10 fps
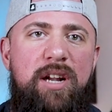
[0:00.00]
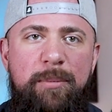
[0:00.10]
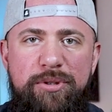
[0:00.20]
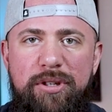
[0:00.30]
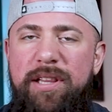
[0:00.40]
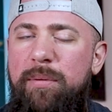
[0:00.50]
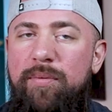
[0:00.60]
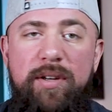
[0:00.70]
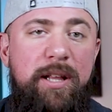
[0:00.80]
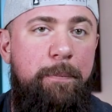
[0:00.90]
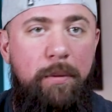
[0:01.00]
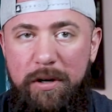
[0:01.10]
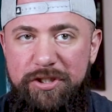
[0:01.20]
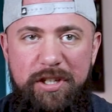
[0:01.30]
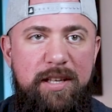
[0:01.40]
and I'm sure they were really
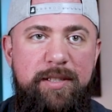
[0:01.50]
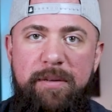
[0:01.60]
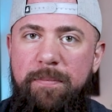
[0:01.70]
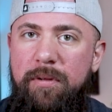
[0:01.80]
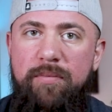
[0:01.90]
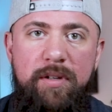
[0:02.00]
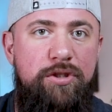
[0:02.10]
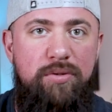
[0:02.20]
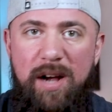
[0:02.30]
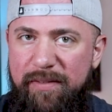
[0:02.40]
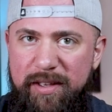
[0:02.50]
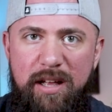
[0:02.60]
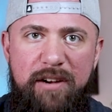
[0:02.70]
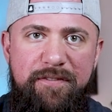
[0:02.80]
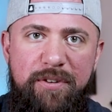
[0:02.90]
pushing these people and really driving a
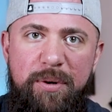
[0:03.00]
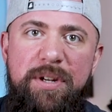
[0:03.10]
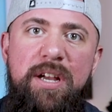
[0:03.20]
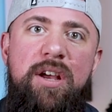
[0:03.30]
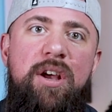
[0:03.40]
lot of food.